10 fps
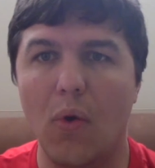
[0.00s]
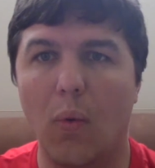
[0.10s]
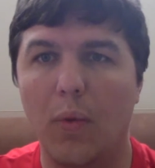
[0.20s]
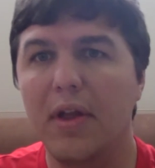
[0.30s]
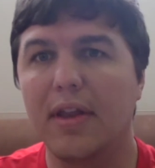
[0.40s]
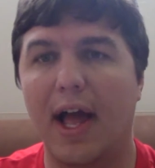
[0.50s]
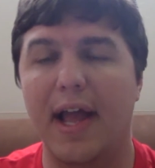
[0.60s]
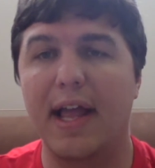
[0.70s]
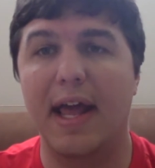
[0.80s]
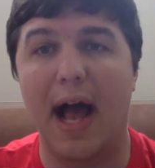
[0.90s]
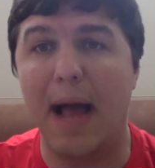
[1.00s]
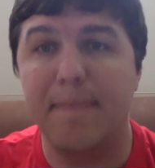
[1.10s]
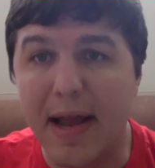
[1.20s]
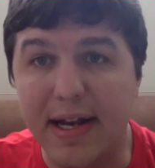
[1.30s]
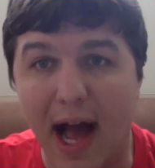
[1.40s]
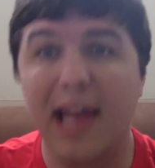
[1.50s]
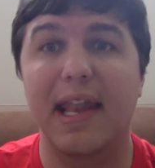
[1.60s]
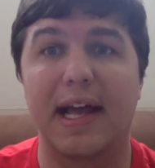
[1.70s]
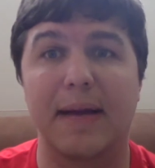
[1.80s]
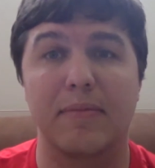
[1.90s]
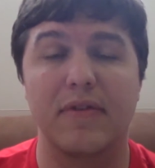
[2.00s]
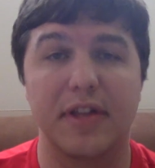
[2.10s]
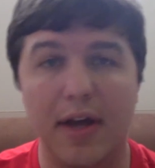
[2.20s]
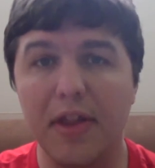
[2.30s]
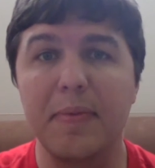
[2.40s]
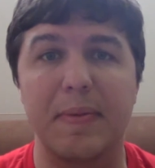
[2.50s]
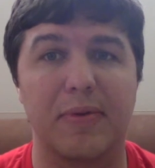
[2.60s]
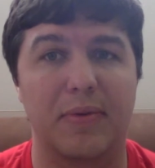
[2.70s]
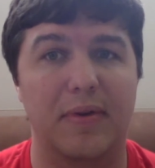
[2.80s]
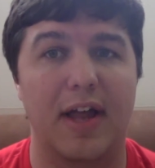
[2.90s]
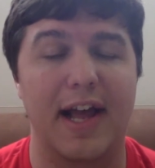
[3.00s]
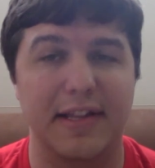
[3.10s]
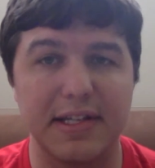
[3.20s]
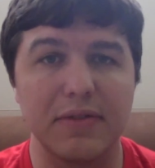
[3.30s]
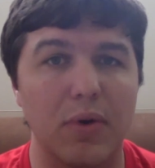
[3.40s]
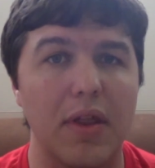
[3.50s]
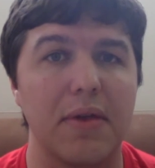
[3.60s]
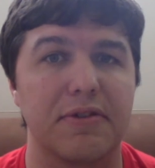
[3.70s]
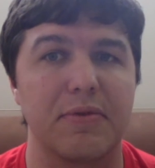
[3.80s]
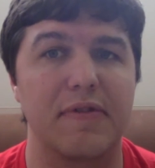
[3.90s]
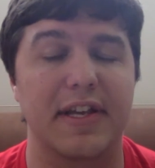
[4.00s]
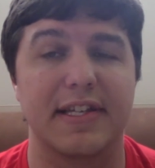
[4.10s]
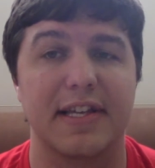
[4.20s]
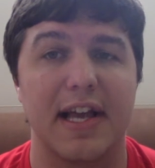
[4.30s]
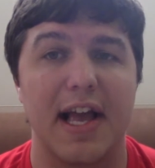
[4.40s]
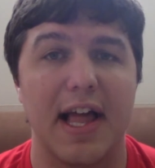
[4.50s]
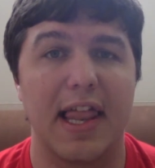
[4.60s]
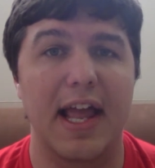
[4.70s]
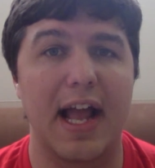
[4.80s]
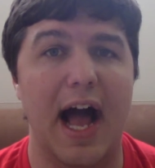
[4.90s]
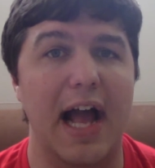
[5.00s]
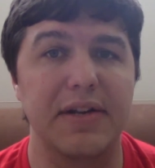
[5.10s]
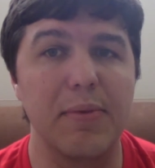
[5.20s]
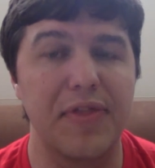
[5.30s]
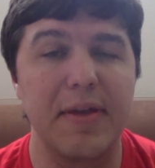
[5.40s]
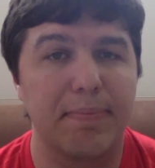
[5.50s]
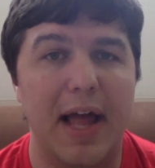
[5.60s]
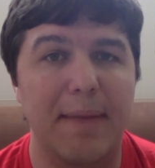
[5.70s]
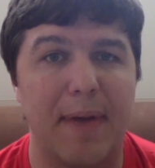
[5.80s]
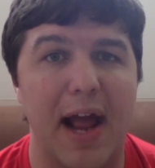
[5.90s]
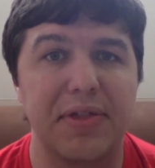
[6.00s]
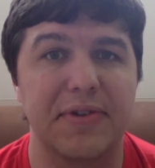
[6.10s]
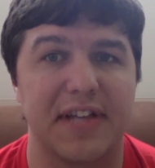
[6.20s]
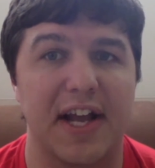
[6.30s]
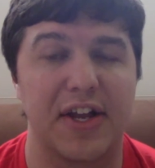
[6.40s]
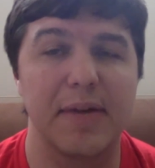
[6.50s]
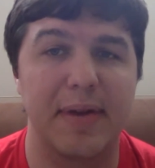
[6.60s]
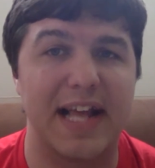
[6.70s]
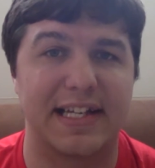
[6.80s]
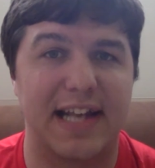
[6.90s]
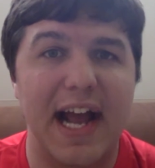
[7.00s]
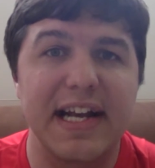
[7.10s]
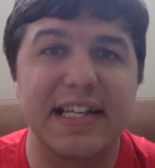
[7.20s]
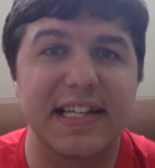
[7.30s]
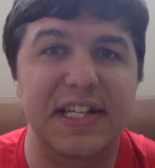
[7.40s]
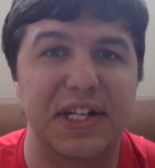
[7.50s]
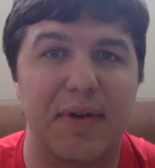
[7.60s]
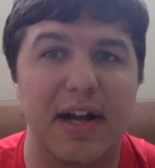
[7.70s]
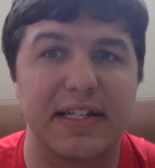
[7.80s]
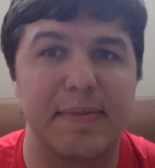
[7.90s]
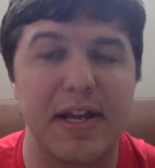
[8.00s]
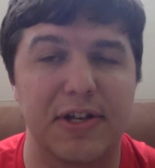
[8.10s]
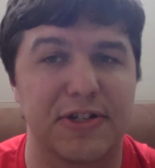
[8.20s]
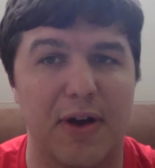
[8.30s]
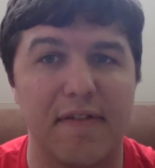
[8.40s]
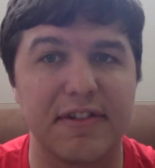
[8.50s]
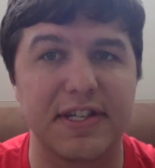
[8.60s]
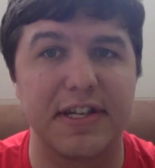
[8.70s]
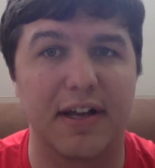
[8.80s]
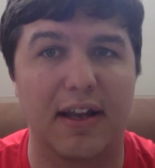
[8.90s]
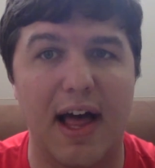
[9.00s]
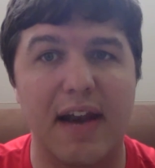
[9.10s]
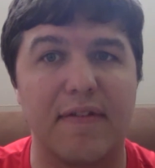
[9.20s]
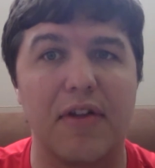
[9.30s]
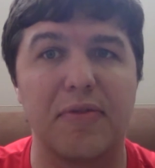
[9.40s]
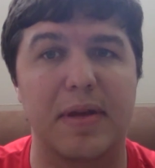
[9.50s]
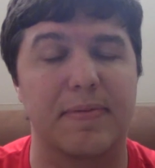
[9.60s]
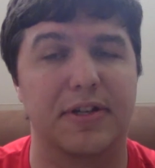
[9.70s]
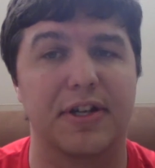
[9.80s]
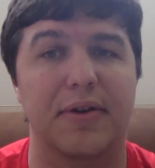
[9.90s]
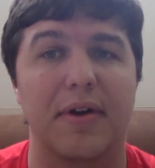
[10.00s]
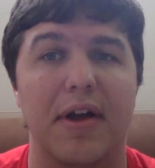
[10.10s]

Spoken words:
will like, and I may not like a movie that other people will like. This is one of those movies. Like, I don't think Black Panther is that good, but it has a 96 on Rotten Tomatoes, so obviously a lot of other people do.